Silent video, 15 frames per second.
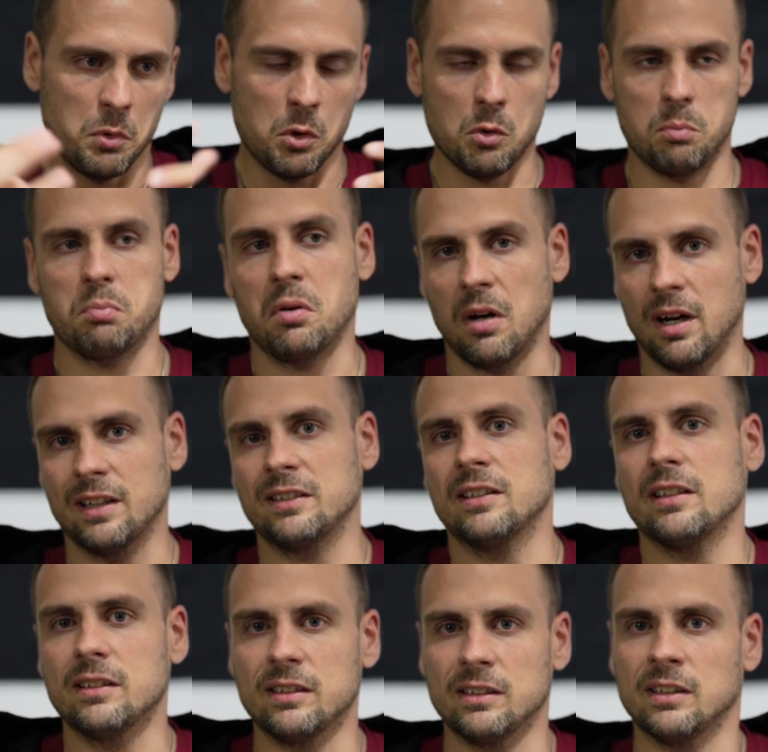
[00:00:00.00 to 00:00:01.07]
whole
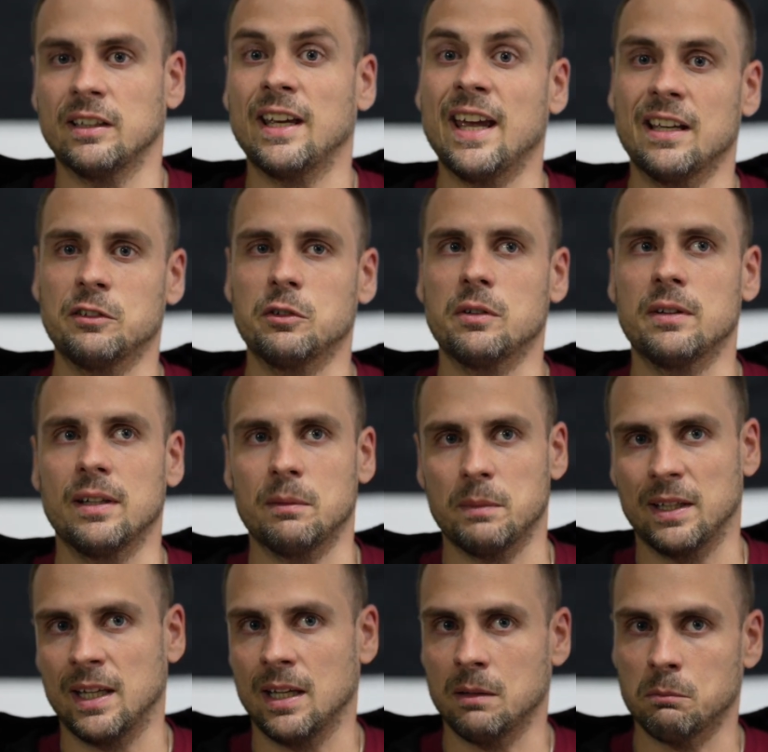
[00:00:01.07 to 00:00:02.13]
process and the cancer thing
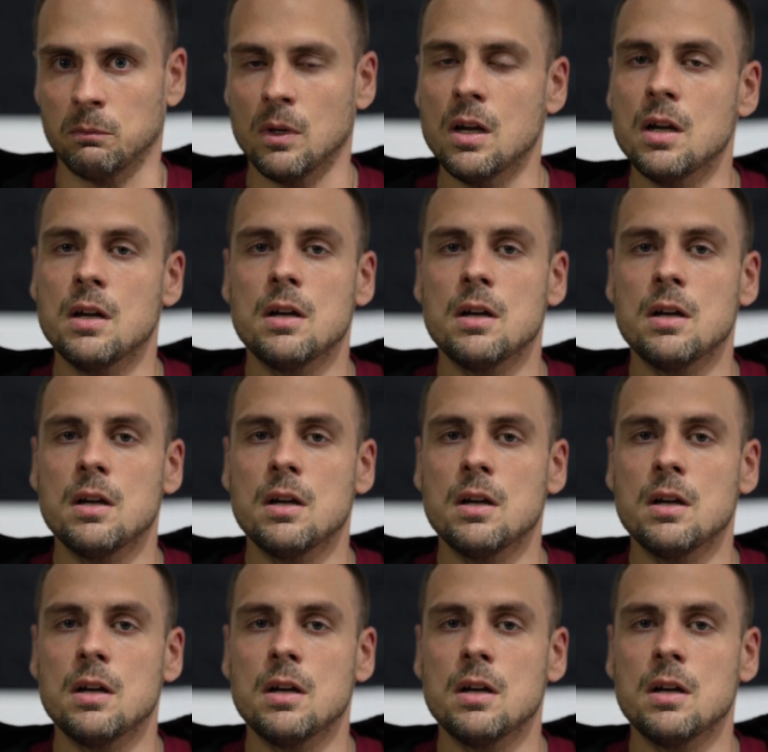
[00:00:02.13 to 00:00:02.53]
became